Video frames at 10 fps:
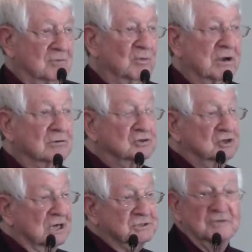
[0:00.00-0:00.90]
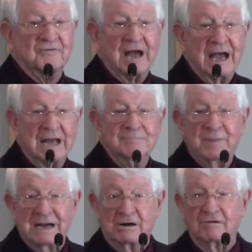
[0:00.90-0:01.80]
We are justified
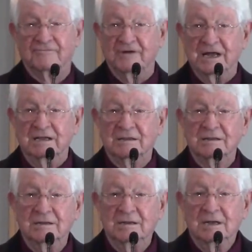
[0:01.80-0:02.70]
by our faith.